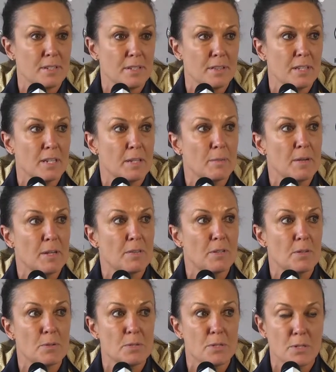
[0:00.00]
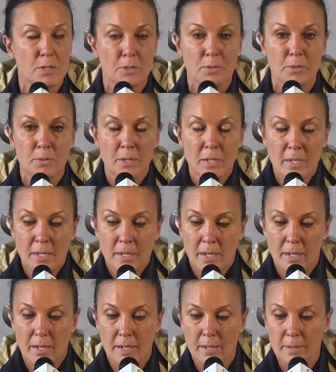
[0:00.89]
The thing about those two
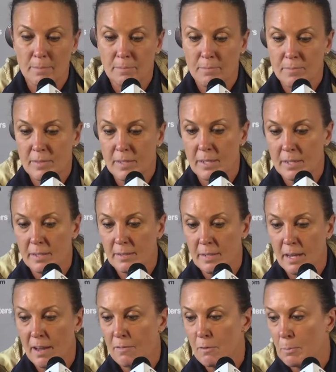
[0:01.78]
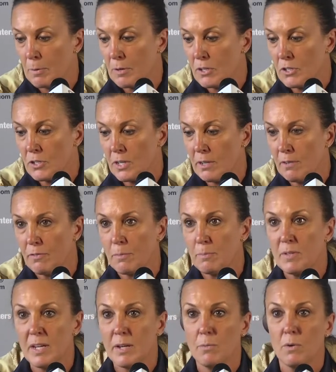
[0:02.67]
that I've appreciated
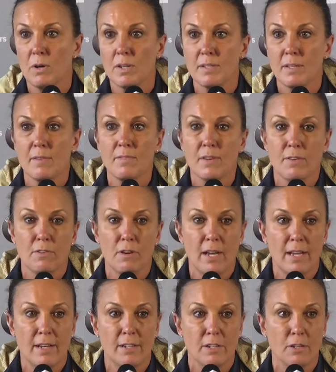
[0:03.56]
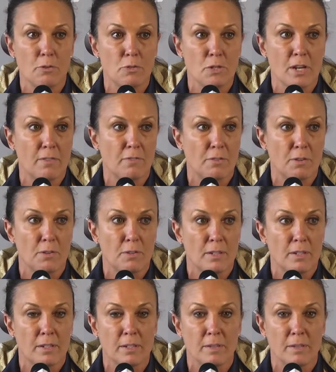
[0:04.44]
from day one is I've never had to coach effort.